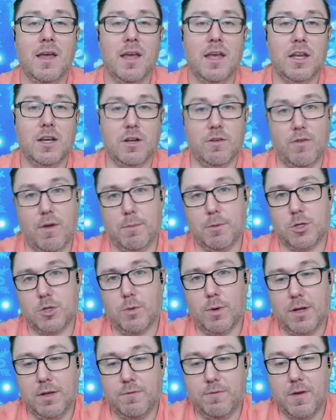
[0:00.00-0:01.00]
November
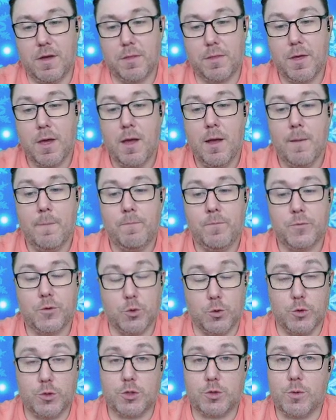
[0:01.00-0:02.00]
25th
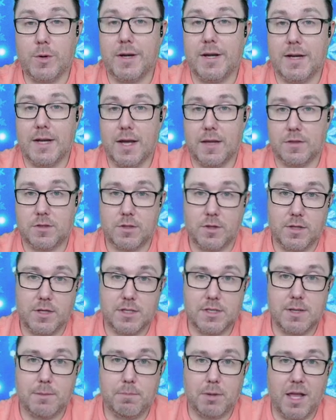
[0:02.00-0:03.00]
through the 29th, so
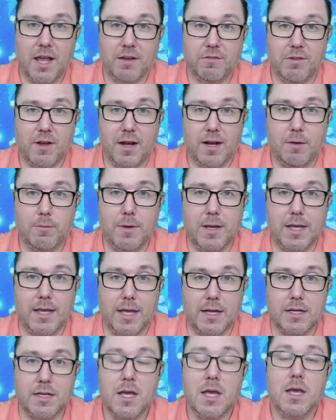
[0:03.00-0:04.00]
that's that Black Friday
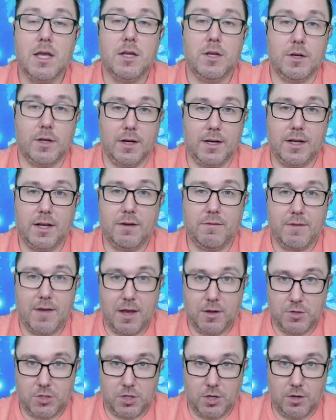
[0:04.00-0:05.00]
weekend, you're going to get a
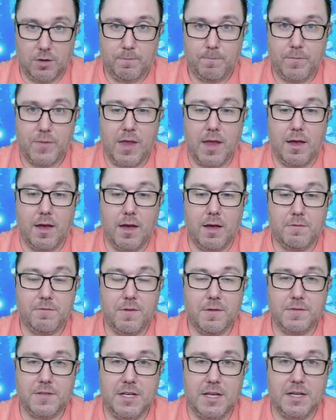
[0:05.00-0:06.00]
voucher,
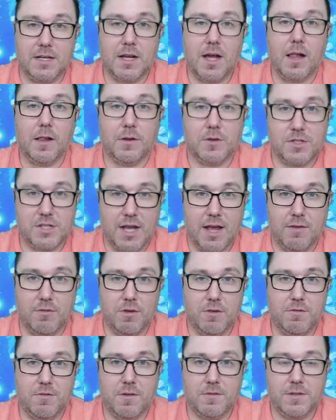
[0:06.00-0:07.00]
$15
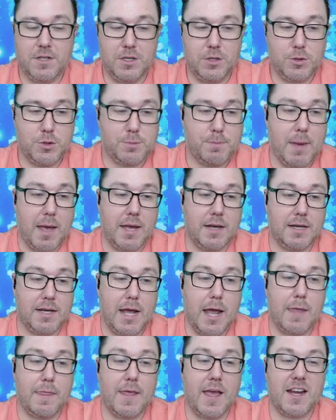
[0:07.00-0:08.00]
every 50 you spend,
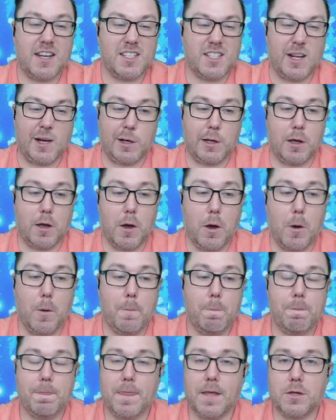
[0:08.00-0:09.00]
and that is going to go
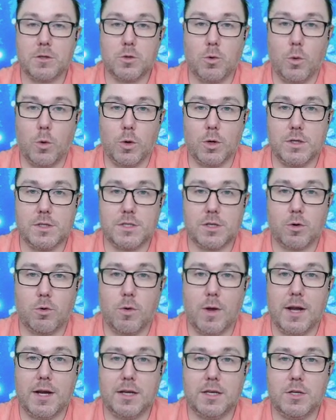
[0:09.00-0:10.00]
towards
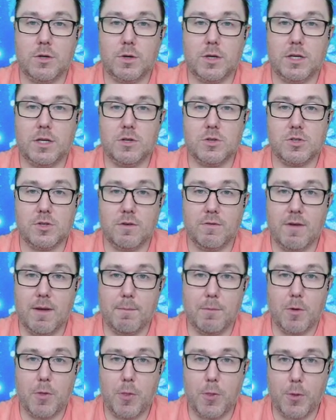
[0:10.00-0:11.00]
credit you can use
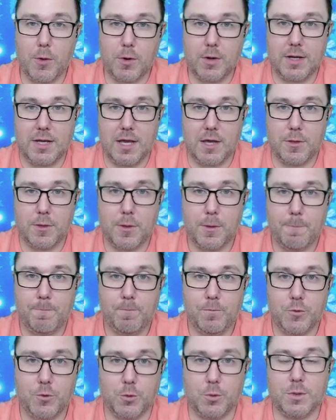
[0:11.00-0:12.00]
November 30th
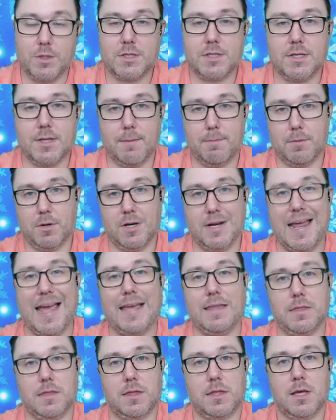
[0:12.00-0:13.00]
through December
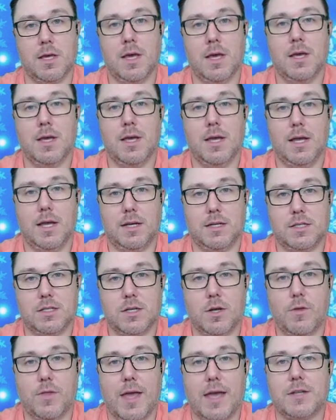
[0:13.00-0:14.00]
9th. And
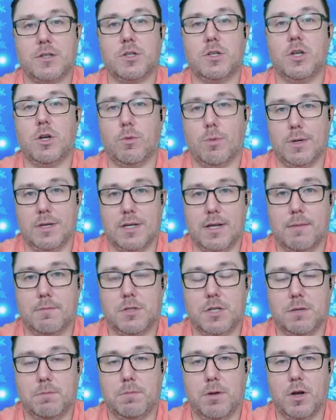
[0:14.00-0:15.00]
so that's your
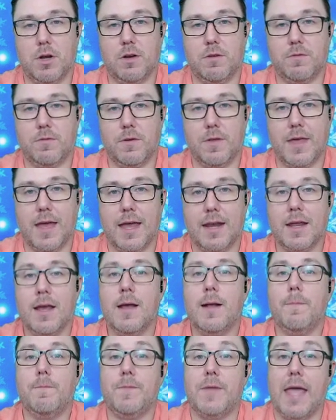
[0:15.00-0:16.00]
redemption period for that.
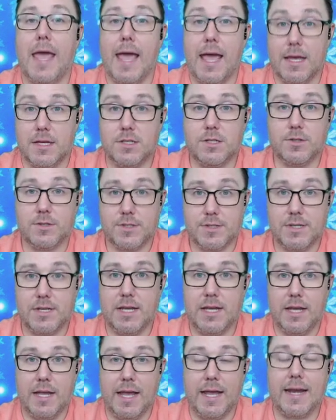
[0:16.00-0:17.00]
As you'll
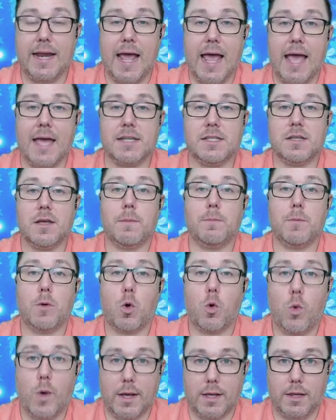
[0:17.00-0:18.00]
see, it adds up
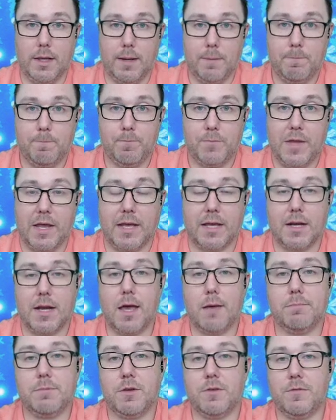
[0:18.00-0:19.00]
quickly and can
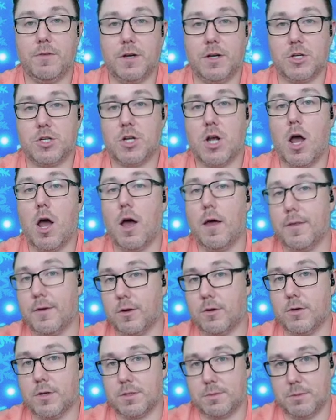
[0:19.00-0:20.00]
help you finish other
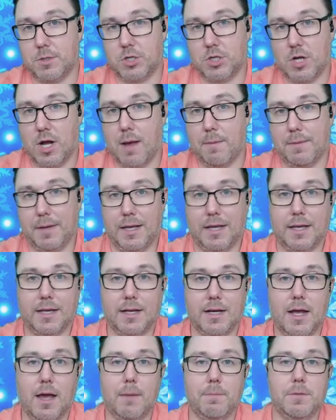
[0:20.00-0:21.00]
Christmas shopping. It
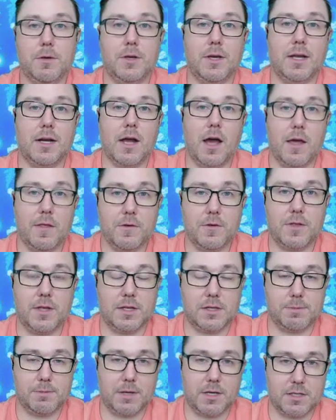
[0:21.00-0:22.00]
can help you get other
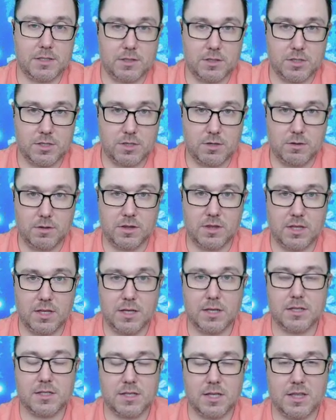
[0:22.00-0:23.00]
things because there's certain
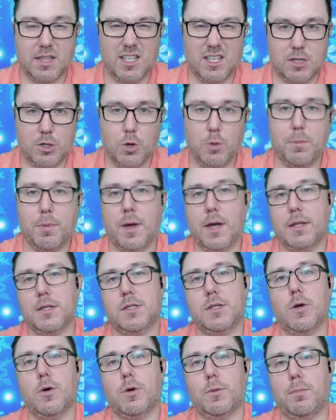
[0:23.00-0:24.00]
things that these coupons
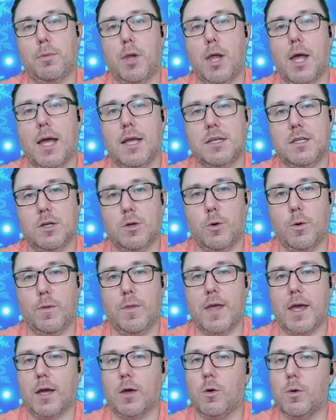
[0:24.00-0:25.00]
don't apply to and
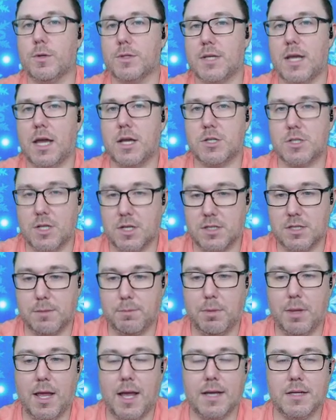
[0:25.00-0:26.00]
that Kohls Cash doesn't
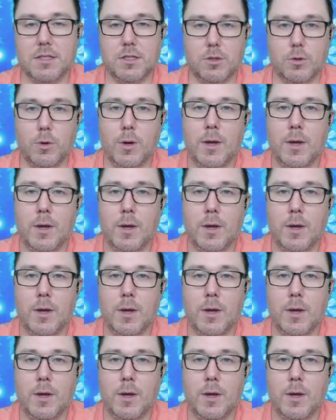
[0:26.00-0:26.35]
apply to.